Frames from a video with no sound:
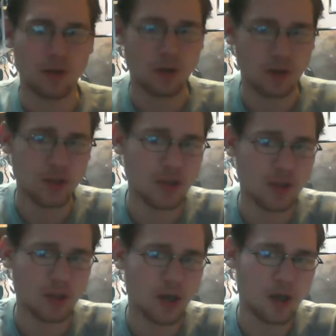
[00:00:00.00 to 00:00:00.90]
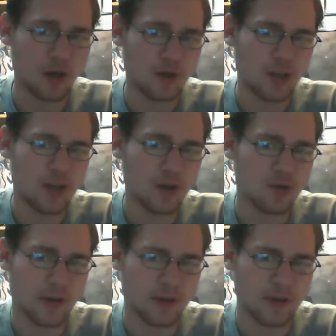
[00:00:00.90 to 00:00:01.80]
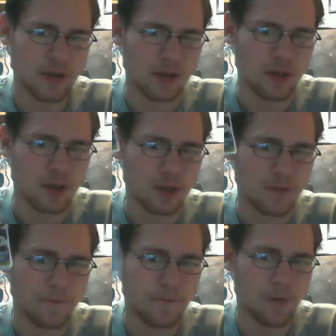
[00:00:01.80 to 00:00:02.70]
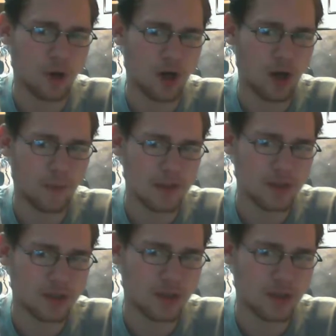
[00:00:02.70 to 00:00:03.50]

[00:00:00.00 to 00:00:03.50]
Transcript: The heal trigger thing, 4 copies.